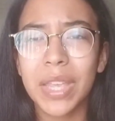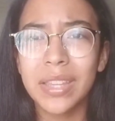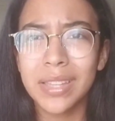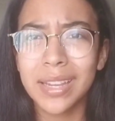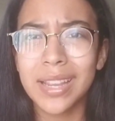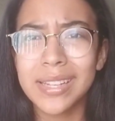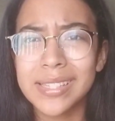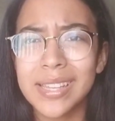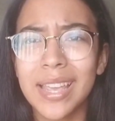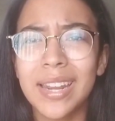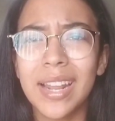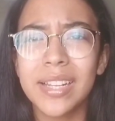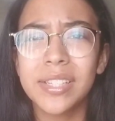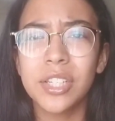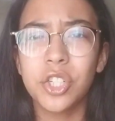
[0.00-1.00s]
And like I
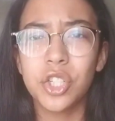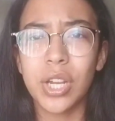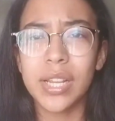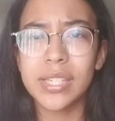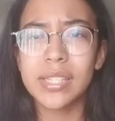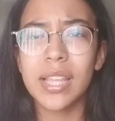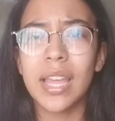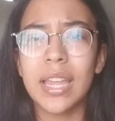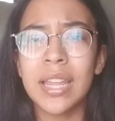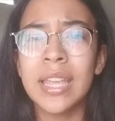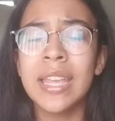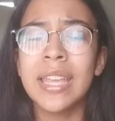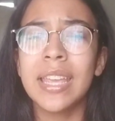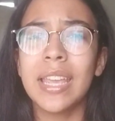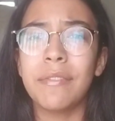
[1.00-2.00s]
said, I suggest that
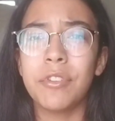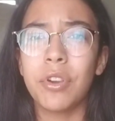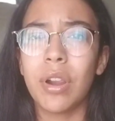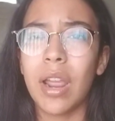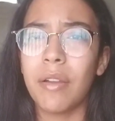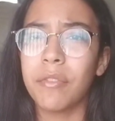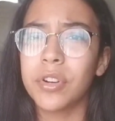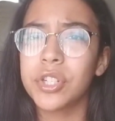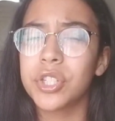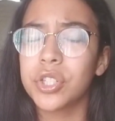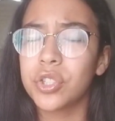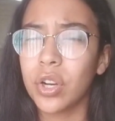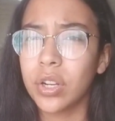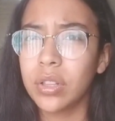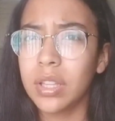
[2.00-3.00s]
if you're ever
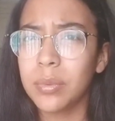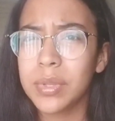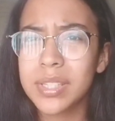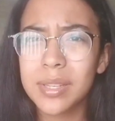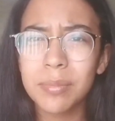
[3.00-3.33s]
struggling with